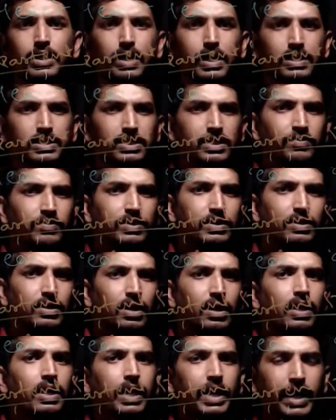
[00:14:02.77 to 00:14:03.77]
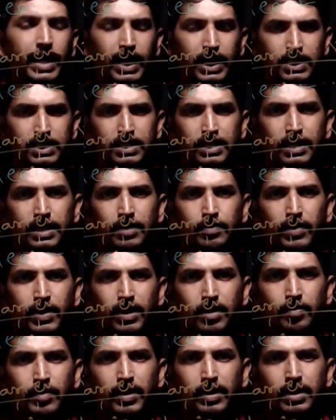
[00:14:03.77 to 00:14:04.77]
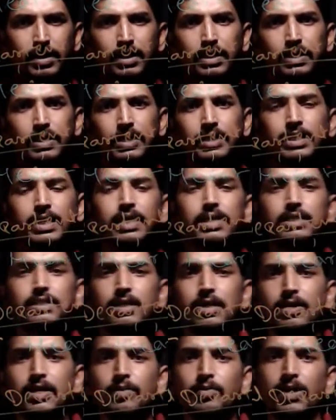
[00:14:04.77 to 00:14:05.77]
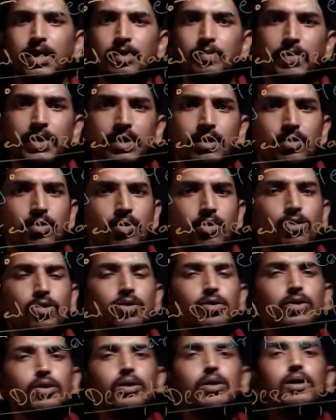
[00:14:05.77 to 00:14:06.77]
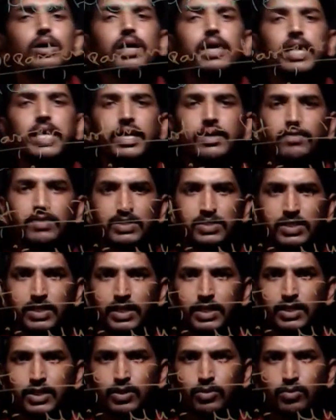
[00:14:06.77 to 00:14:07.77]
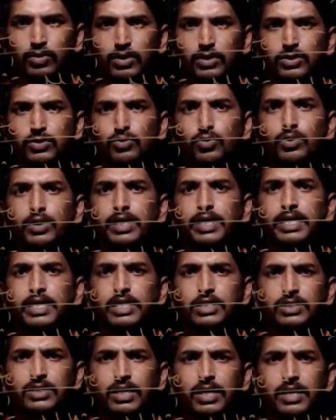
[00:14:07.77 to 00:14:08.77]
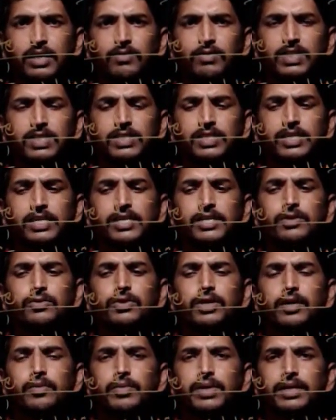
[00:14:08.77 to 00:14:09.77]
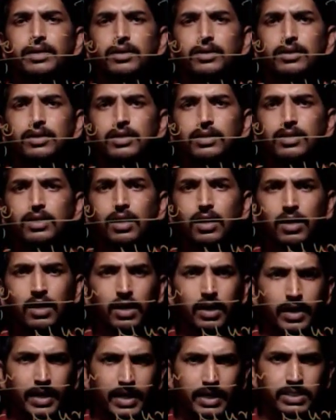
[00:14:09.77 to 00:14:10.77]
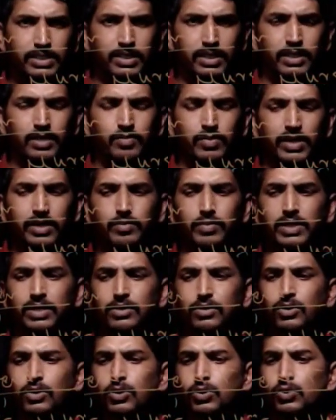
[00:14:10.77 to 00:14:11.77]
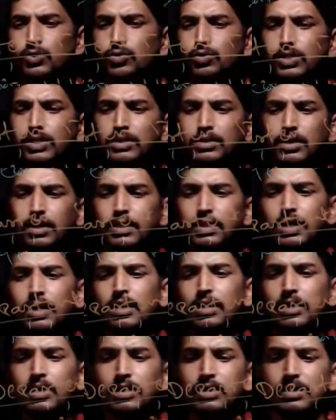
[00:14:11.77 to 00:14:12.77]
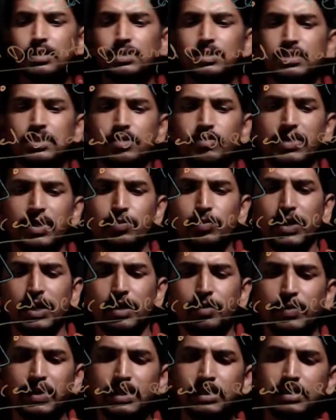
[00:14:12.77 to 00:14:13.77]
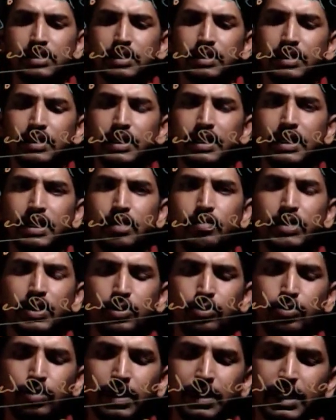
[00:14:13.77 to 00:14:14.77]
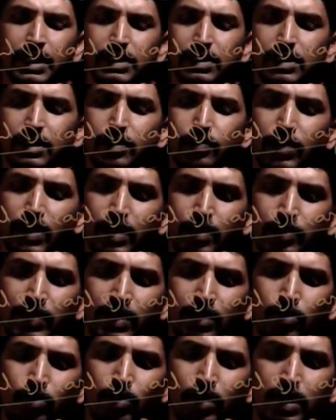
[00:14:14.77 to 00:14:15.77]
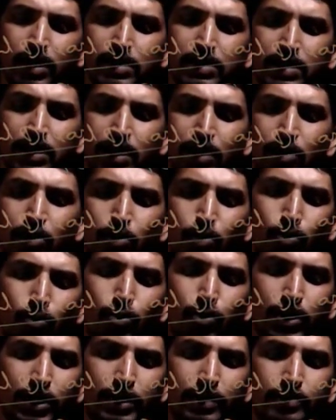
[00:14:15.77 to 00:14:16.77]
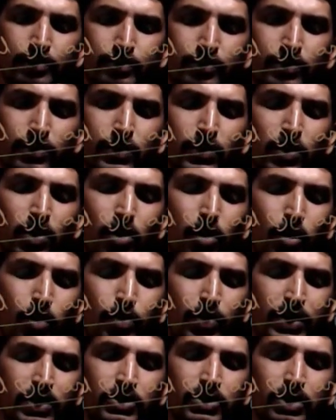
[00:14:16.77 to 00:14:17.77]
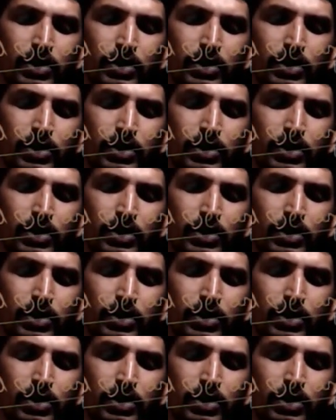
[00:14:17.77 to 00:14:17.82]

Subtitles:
department also attached with the X-ray department. In the X-ray department, all the investigative, so radiational investigative can be done in the X-ray department. So these are the some departments. Then coming to the next department called as a OT,